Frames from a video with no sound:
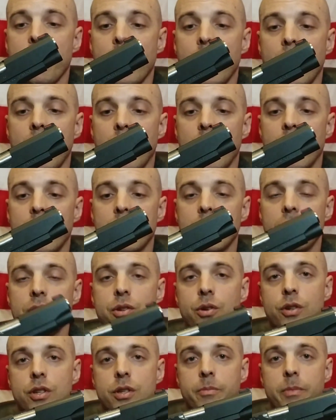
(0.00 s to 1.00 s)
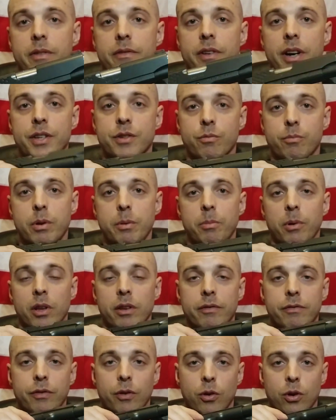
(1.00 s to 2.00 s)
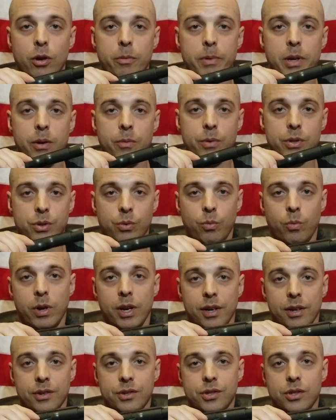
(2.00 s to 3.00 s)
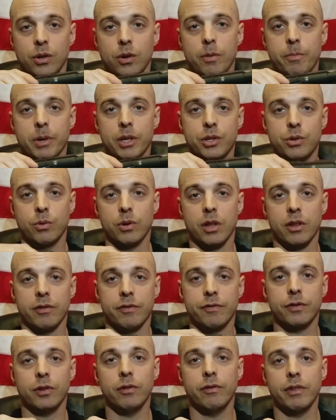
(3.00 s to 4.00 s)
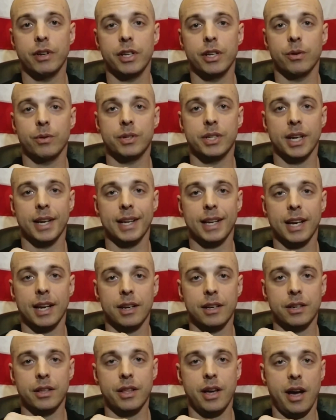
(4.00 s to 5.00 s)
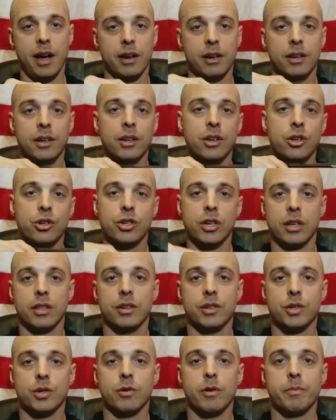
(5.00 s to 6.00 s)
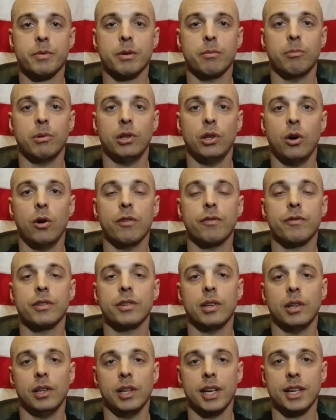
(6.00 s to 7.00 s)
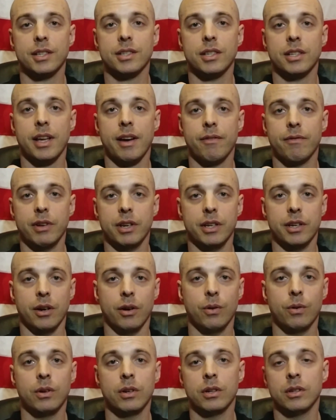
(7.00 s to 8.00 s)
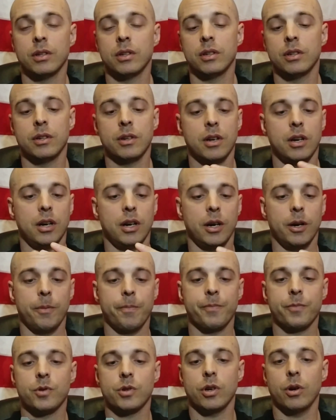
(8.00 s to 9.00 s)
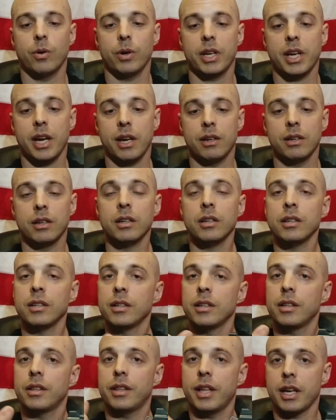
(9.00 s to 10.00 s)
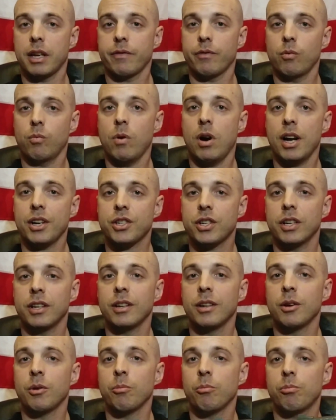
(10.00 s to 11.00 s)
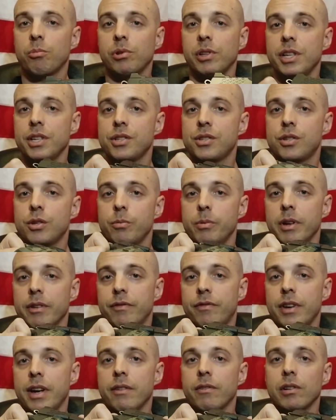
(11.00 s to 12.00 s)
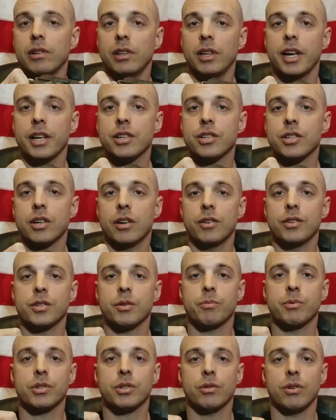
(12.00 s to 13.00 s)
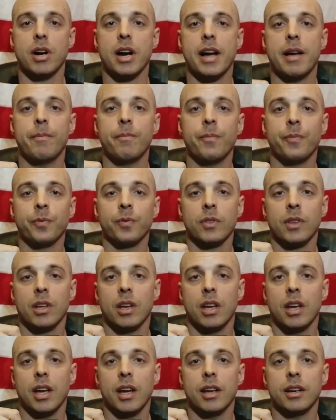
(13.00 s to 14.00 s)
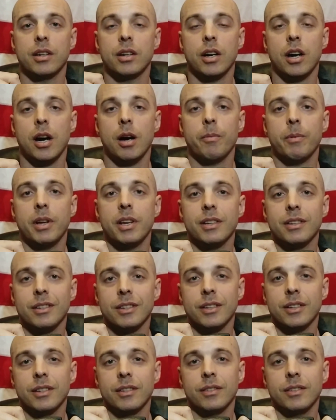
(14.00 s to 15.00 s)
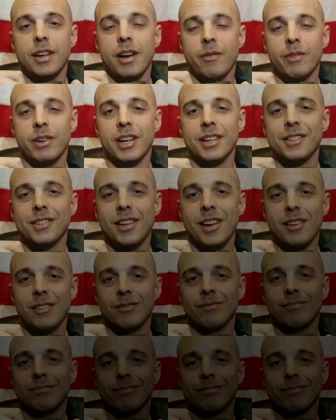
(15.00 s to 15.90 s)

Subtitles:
and I took some advice from people on the forum and it was a win. So I'm going to do another full video dedicated to that. Check the description below for the link to that video. So again, thank you for watching. Please do me a favor, like, share, and subscribe, and comment. Have a nice day.